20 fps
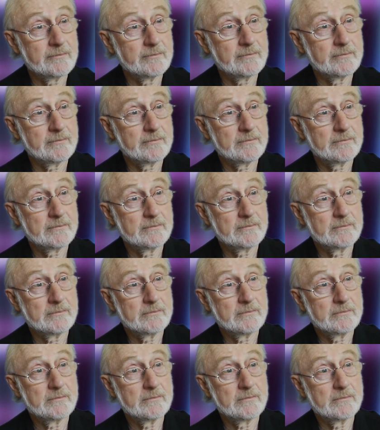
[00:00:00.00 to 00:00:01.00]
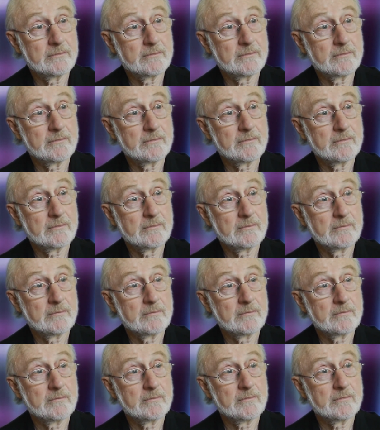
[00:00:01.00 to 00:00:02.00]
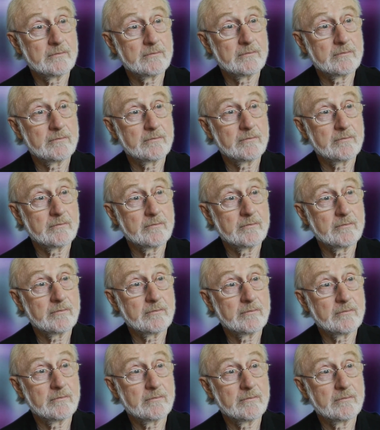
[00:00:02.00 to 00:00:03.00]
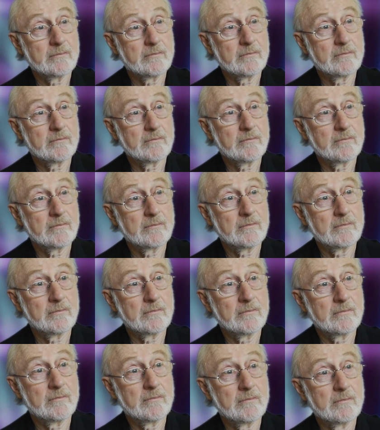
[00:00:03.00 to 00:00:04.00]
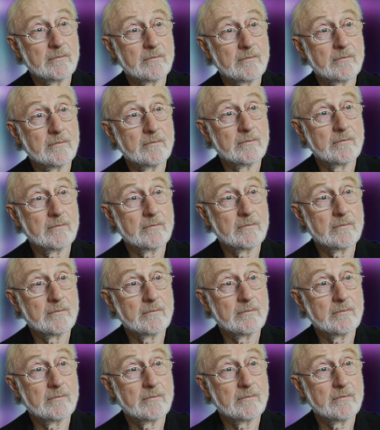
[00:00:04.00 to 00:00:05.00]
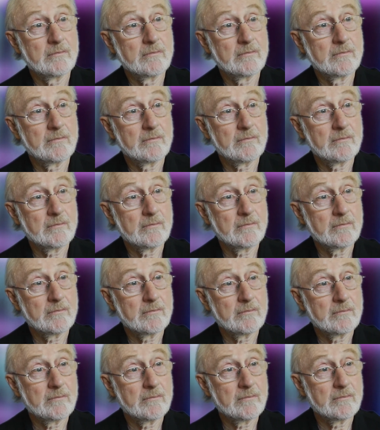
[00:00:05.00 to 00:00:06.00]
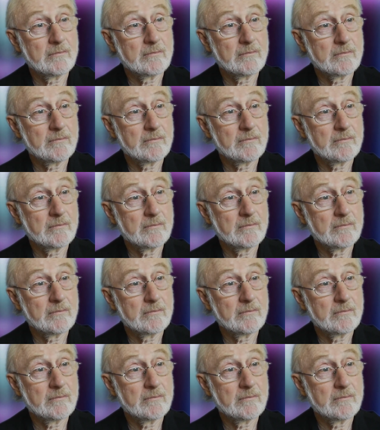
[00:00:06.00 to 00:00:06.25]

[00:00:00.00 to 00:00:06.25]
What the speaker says: (no one is talking)